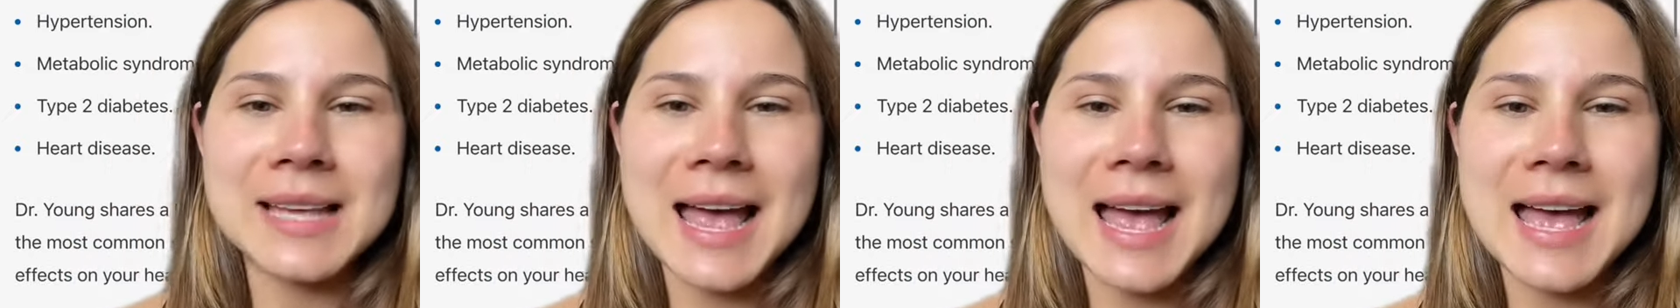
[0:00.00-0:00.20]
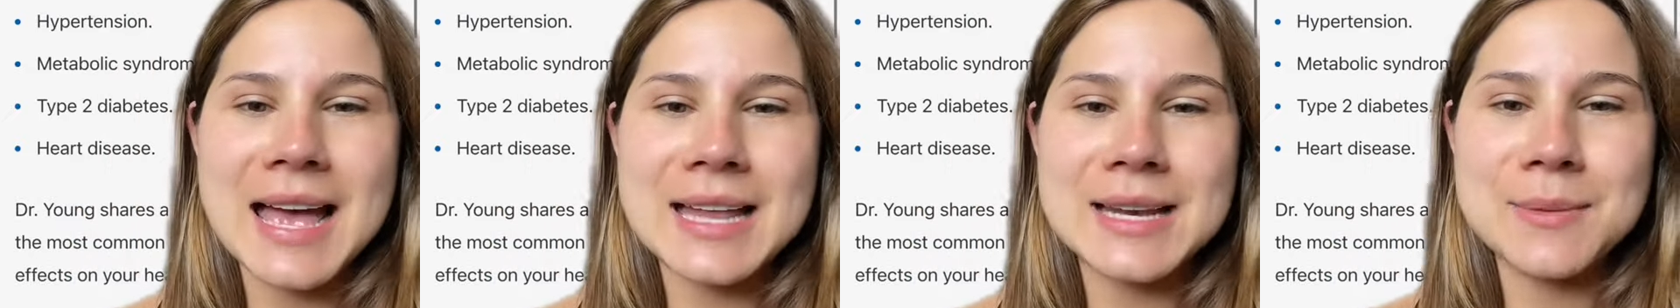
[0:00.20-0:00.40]

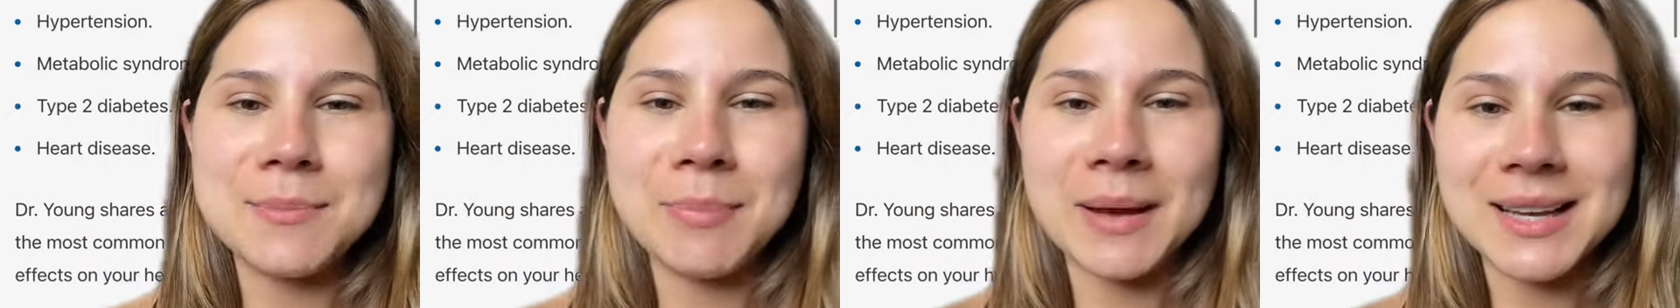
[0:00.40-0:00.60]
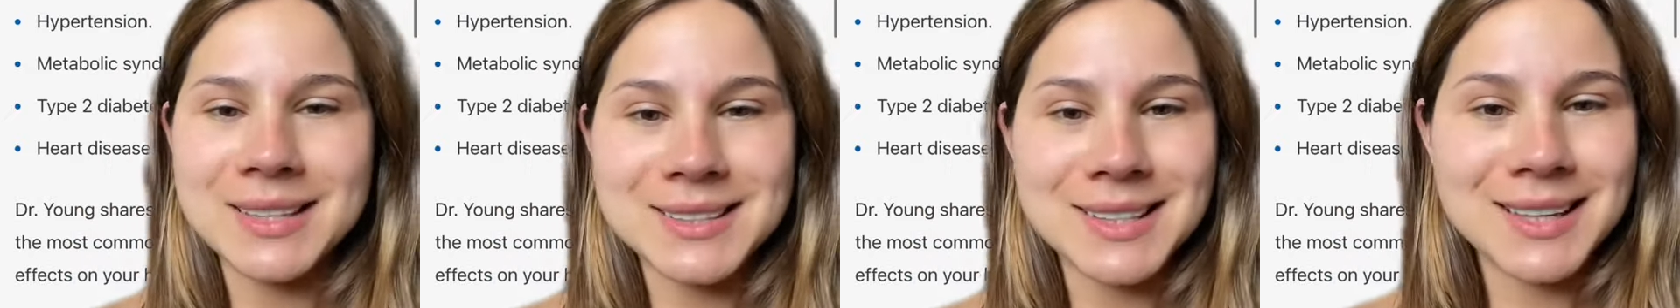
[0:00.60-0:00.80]
and
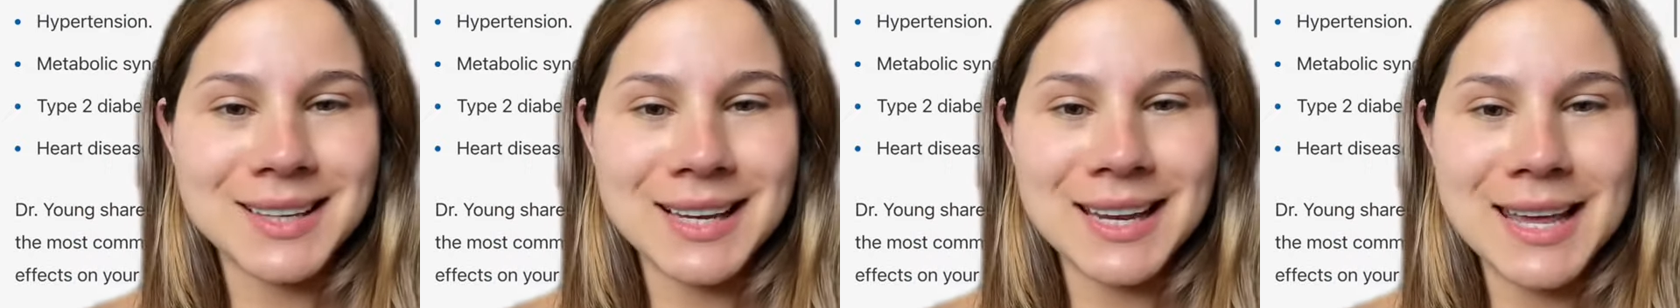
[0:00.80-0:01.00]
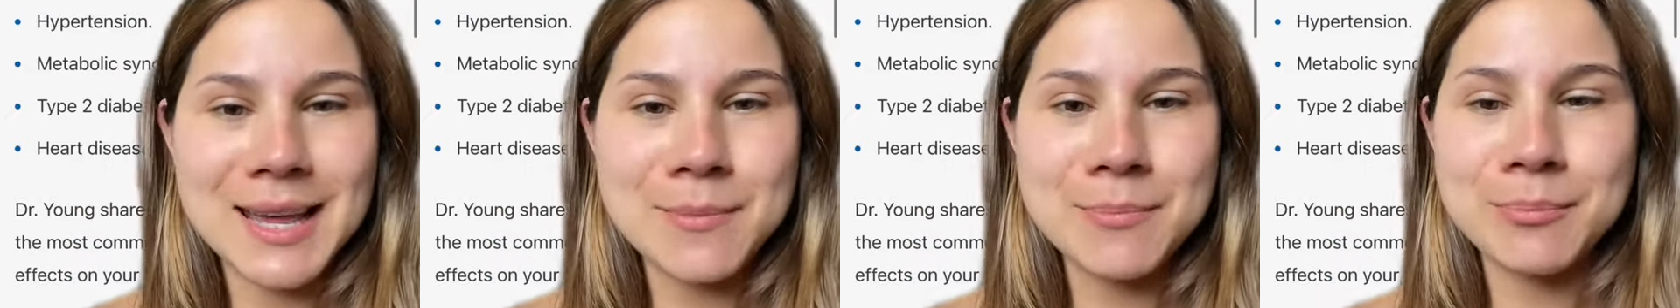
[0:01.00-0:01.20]

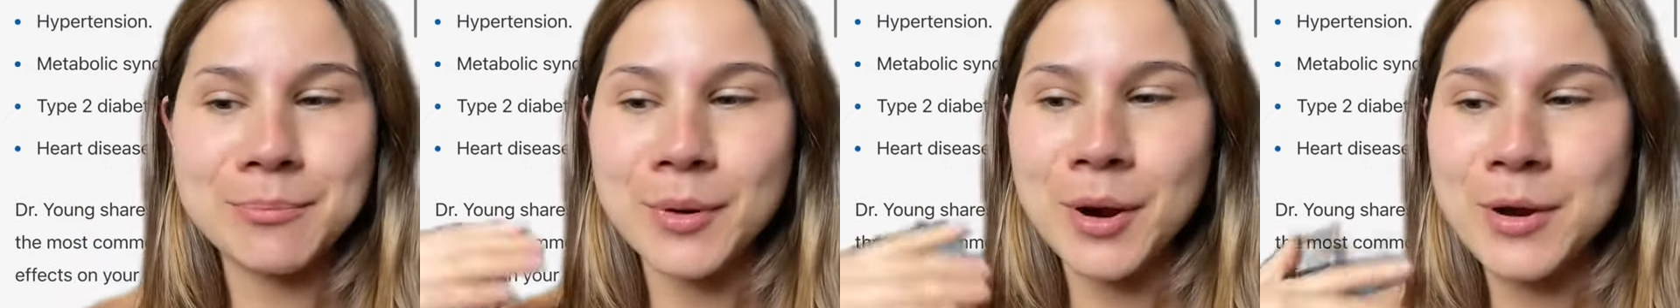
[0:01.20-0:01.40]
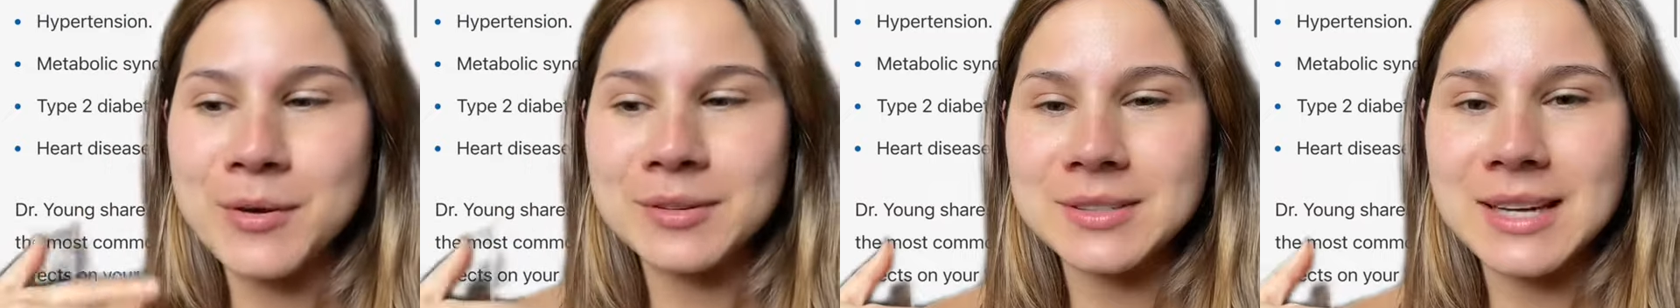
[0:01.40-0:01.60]
basically
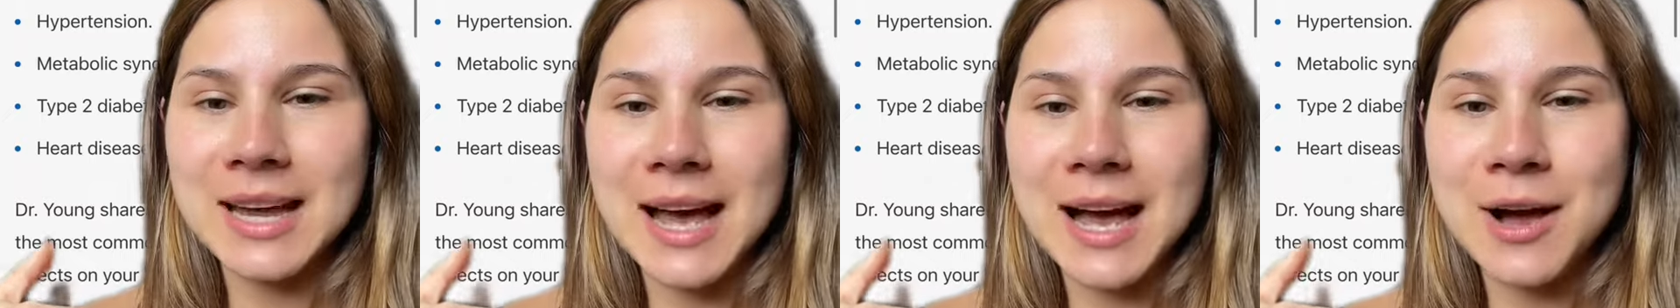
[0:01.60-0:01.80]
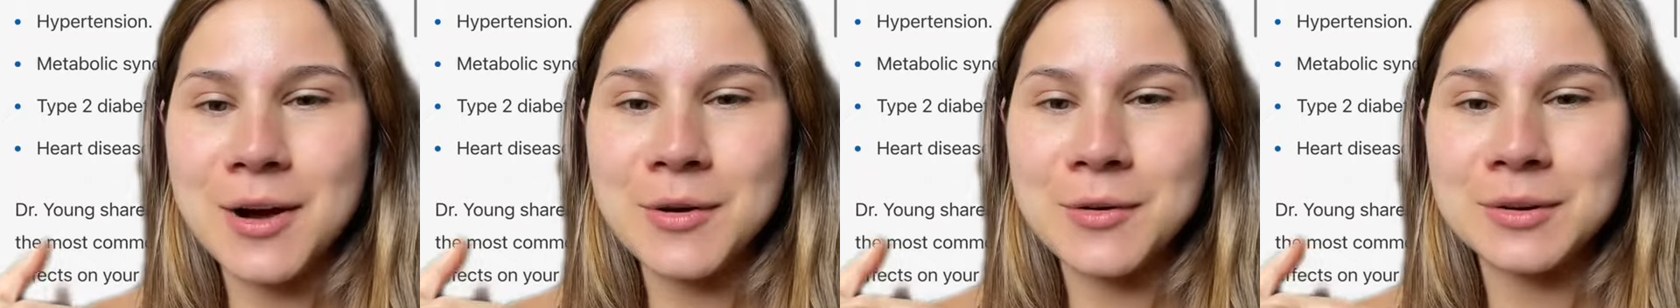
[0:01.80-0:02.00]
broke
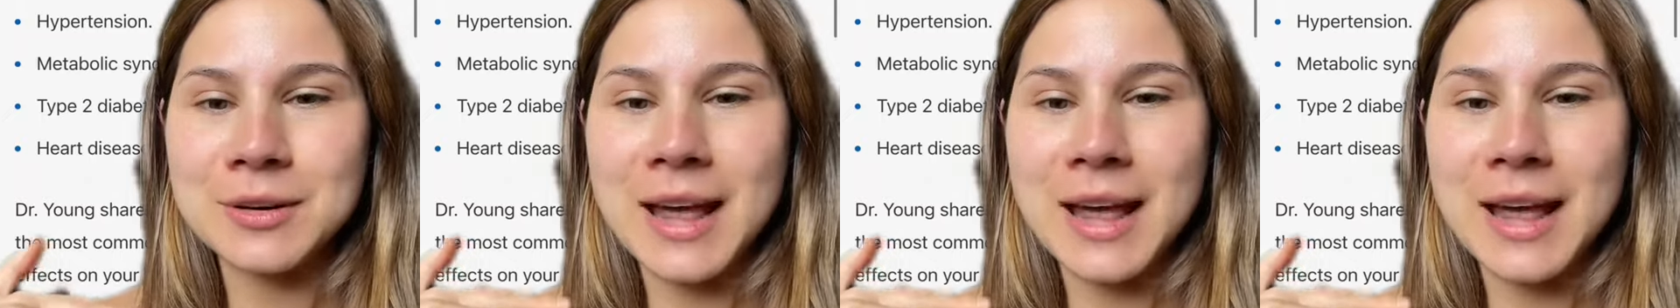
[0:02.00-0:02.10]
down